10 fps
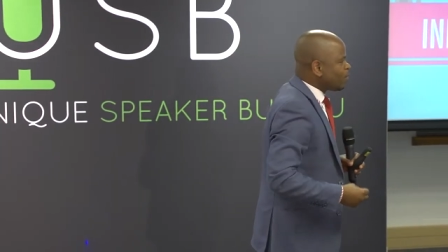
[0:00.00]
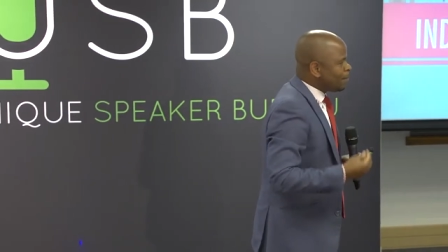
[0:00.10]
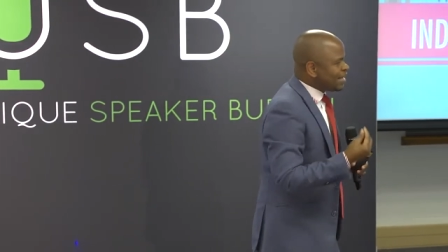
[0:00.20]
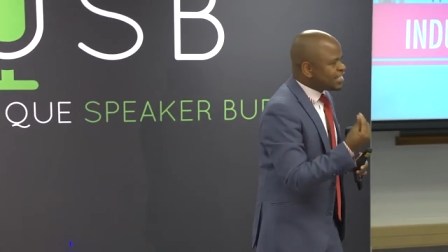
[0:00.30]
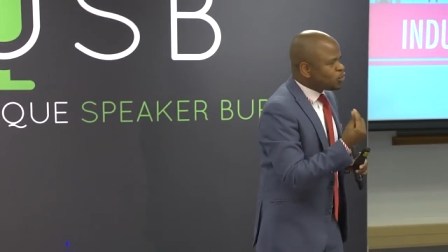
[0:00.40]

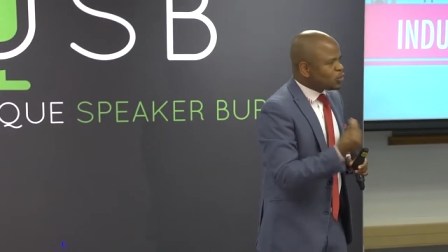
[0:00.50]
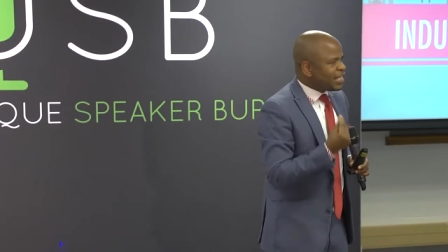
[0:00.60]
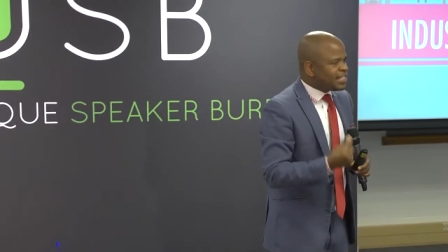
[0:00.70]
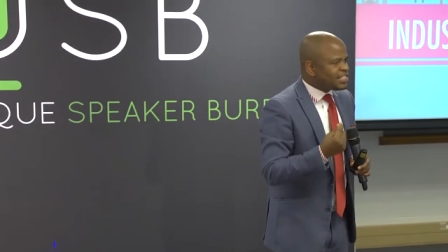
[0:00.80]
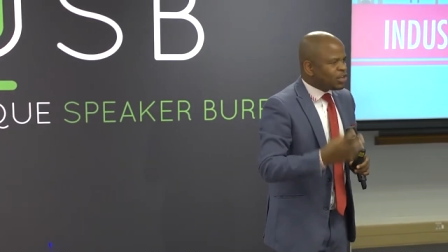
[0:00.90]
But in
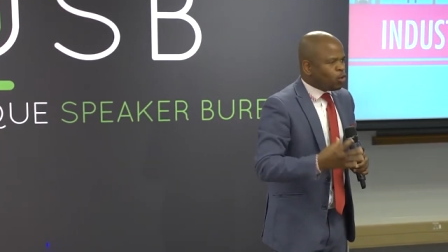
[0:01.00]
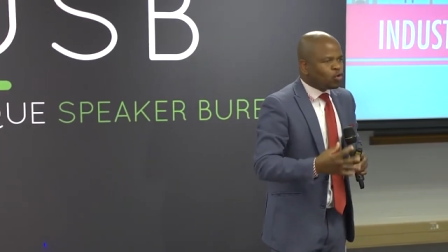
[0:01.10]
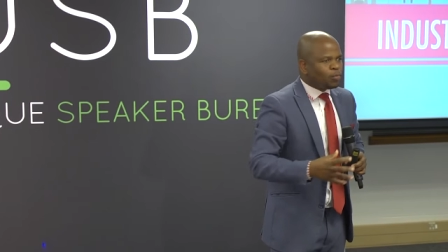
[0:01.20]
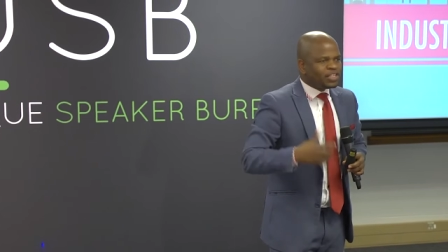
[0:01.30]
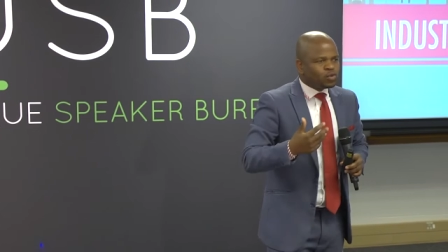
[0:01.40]
today's
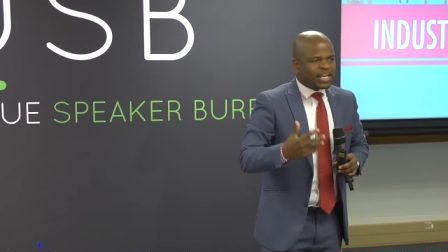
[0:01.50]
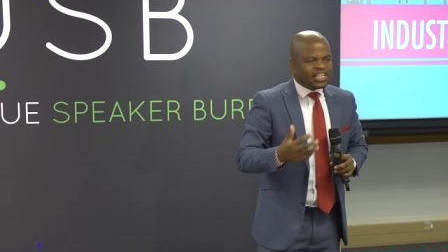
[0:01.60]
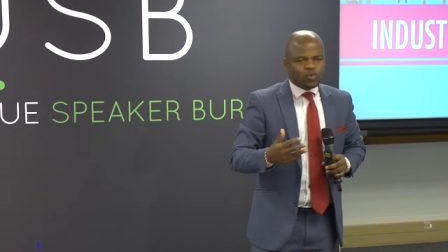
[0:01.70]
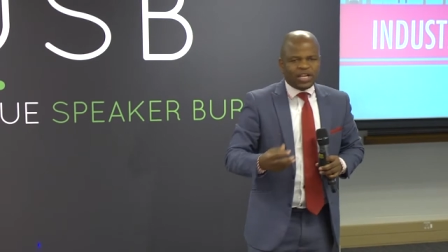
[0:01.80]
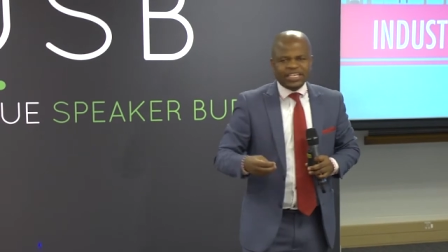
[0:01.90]
economy, in
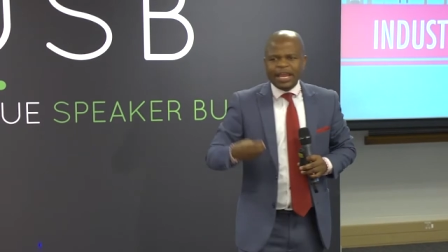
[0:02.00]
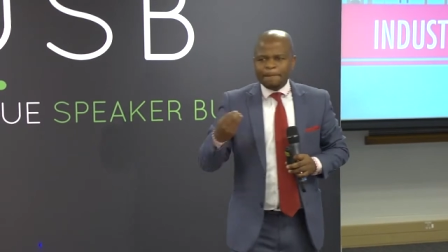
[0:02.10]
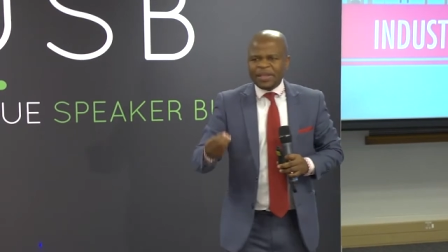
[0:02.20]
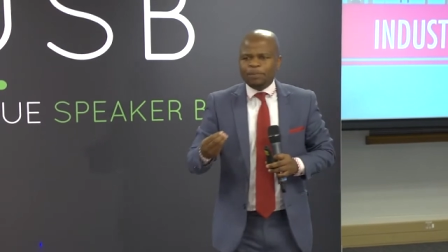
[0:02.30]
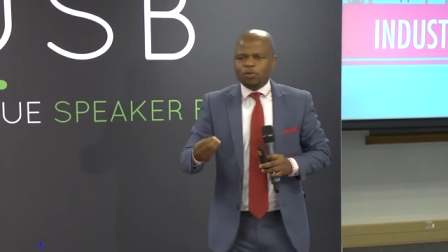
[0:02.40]
today's world,
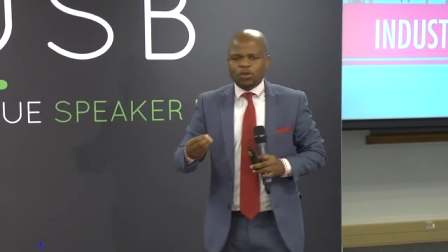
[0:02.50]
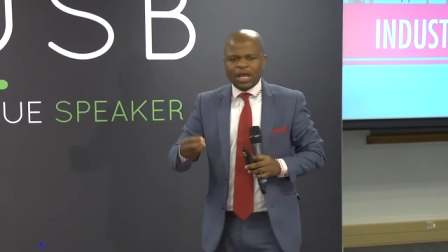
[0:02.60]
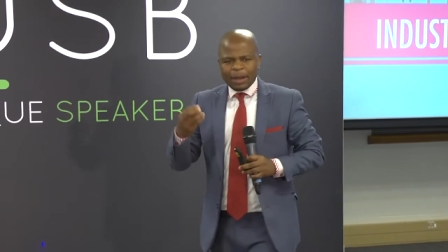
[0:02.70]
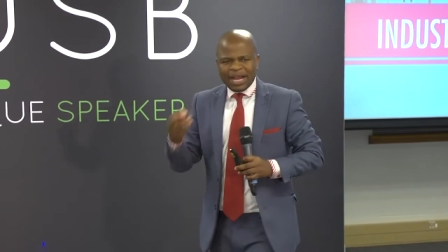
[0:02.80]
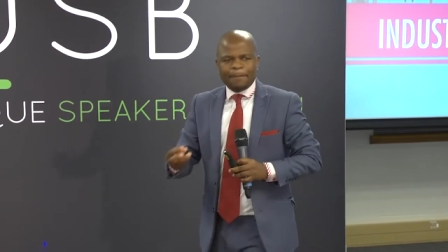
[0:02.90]
people,
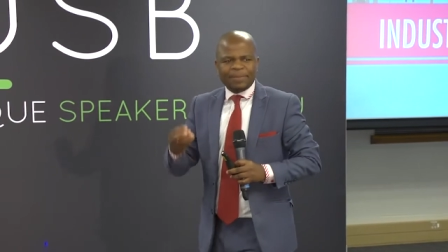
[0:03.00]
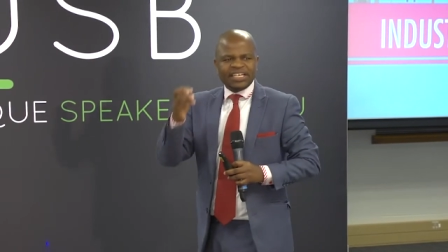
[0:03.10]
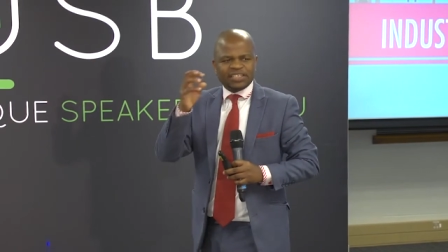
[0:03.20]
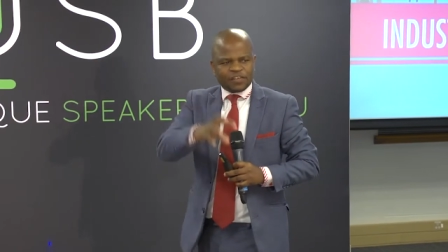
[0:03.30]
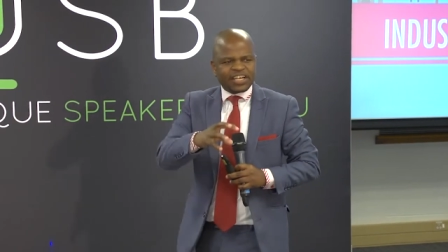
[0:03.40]

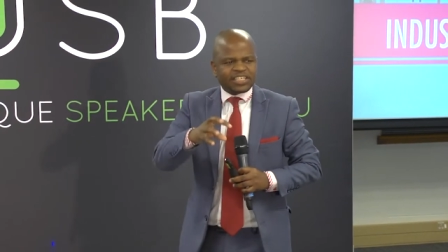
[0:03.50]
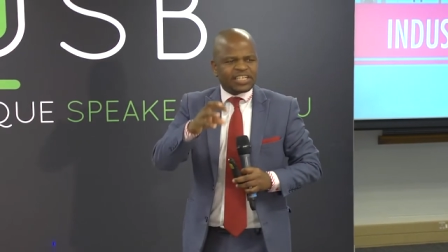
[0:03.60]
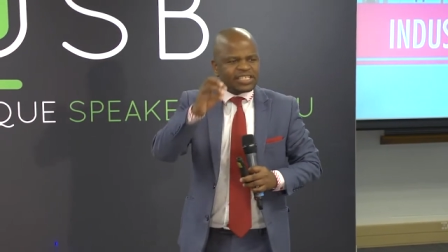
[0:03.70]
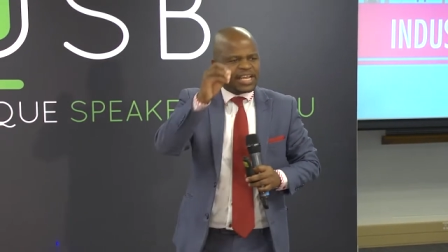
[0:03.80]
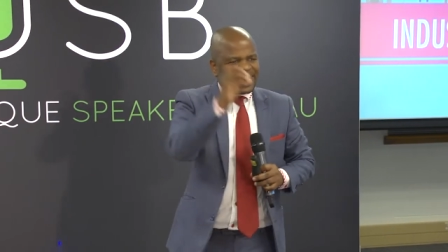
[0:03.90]
companies,
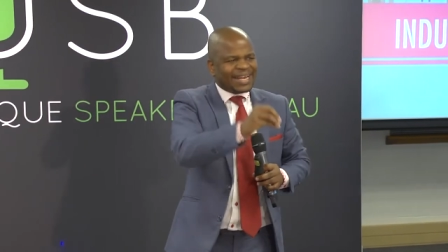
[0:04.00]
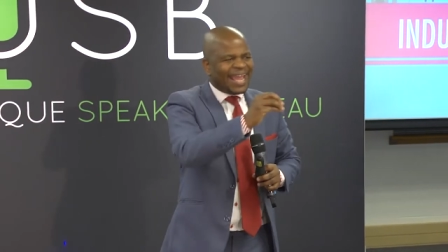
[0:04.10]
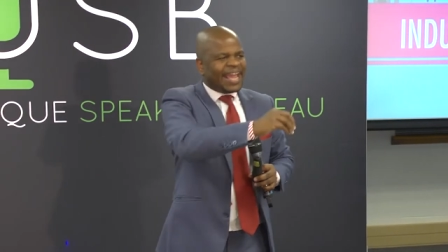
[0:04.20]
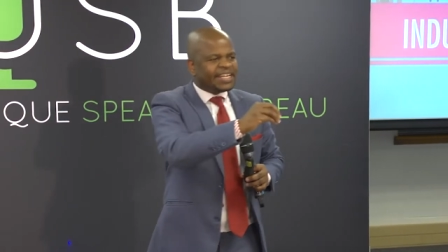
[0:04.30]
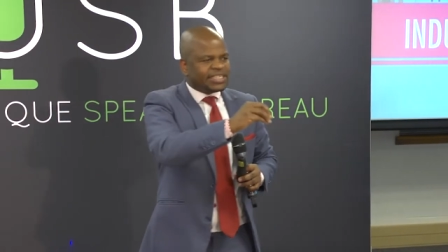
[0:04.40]
factories
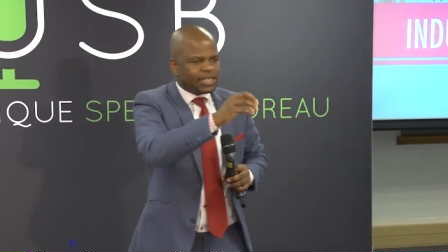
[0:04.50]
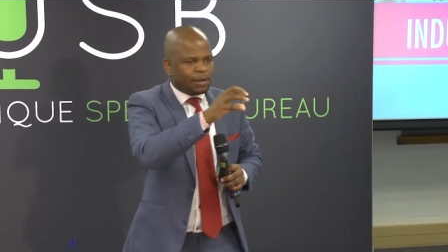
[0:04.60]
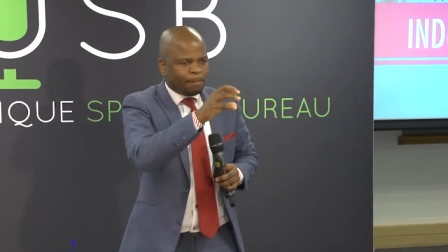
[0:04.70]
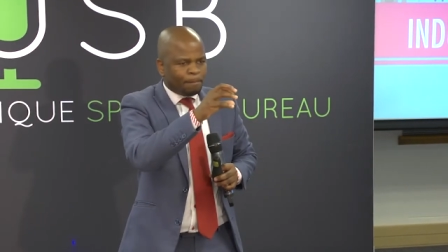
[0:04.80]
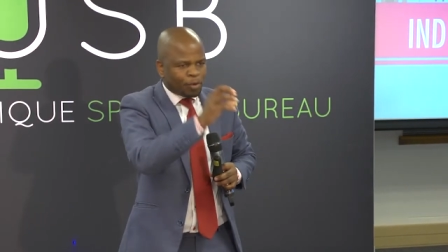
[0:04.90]
create
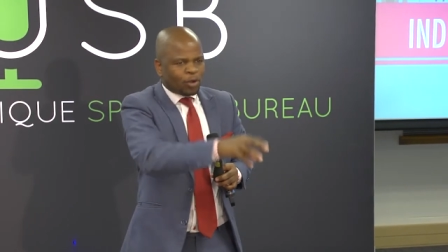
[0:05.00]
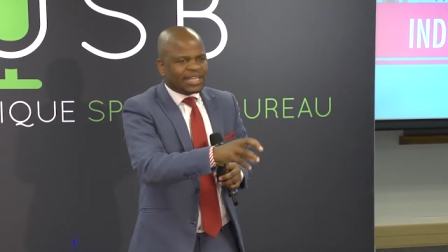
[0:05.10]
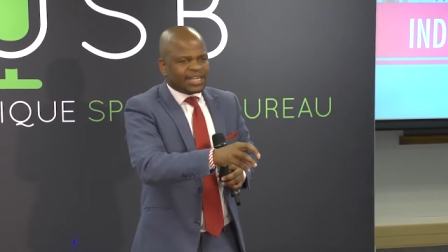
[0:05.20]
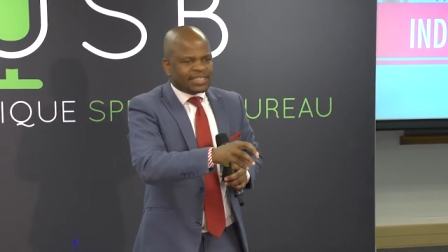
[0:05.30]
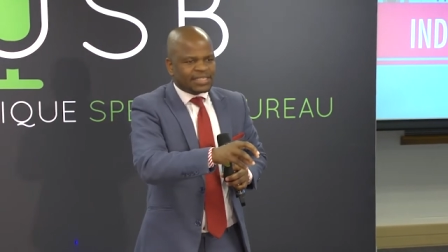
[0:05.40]

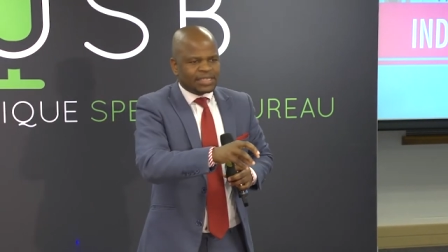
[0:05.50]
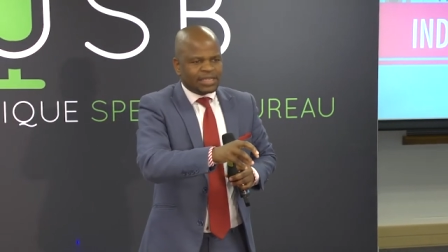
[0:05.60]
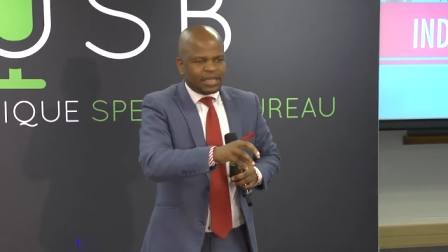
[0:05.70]
products.